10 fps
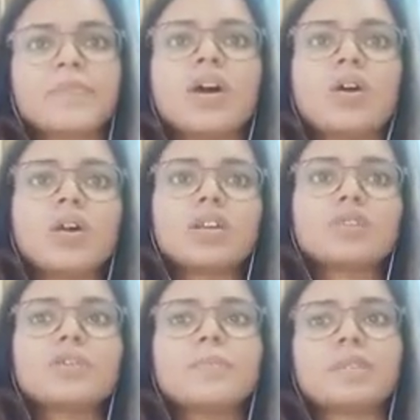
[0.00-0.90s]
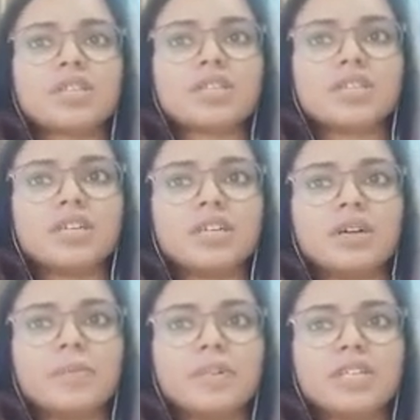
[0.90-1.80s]
According to the
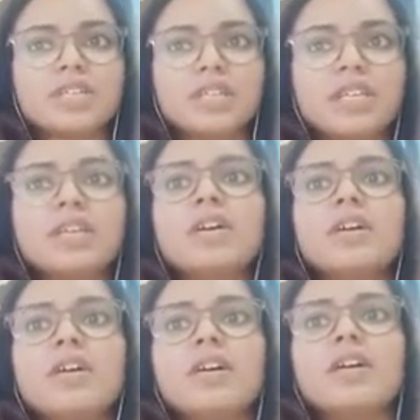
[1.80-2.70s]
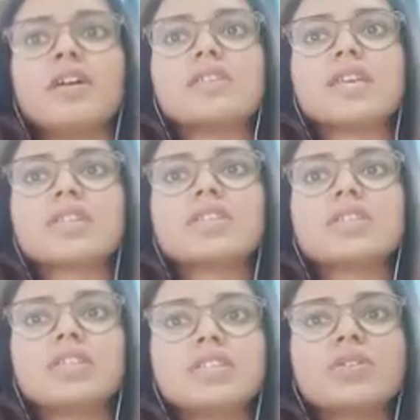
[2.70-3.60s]
petitioner, Section
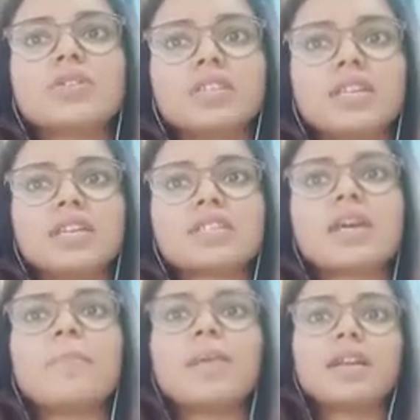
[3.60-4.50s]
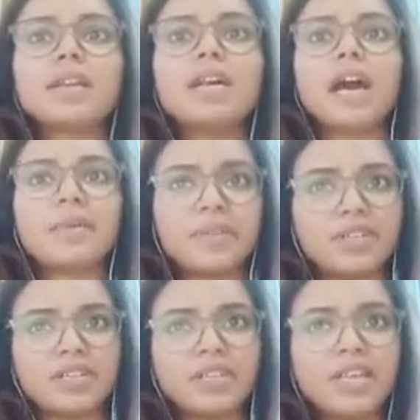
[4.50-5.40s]
303 is completely
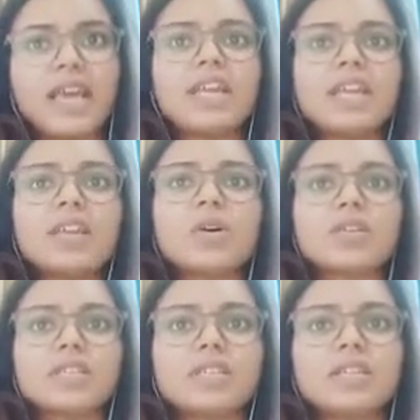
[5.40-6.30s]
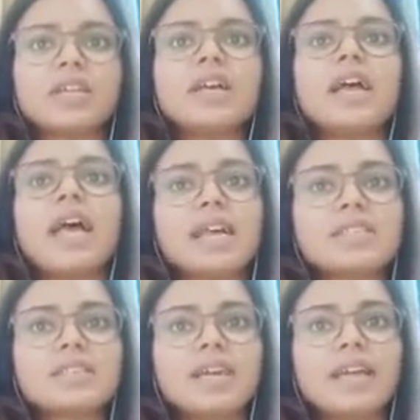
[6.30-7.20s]
arbitrary and illogical. As
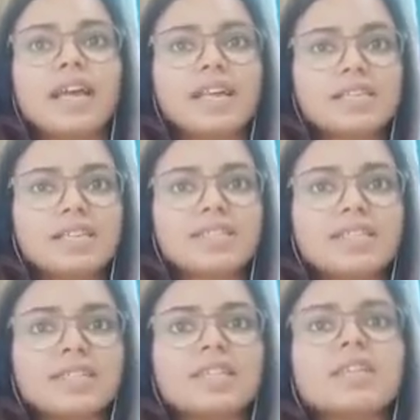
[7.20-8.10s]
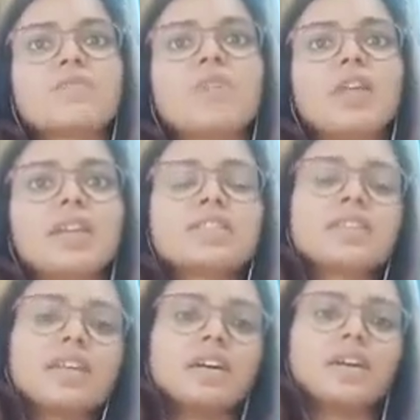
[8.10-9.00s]
a result, it violates
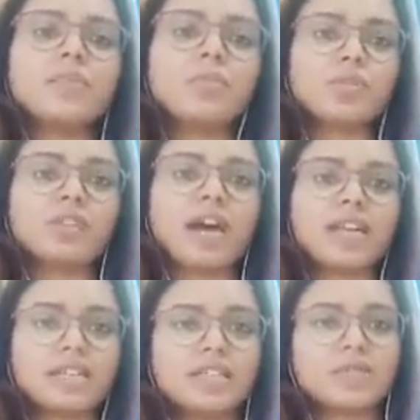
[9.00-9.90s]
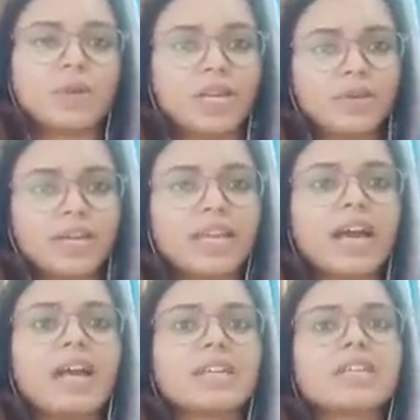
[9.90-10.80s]
the, both Article 21 and
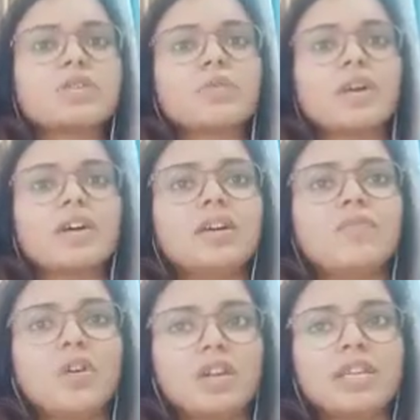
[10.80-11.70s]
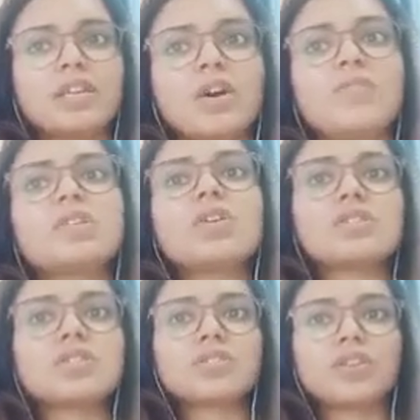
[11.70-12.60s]
Article 14 of the
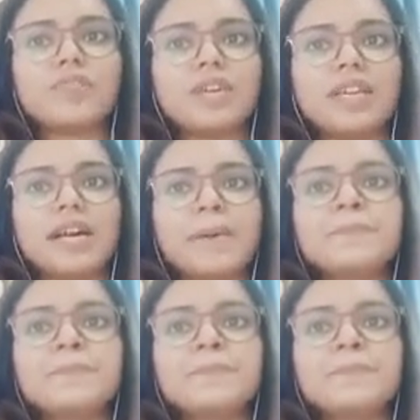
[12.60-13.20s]
Constitution of India.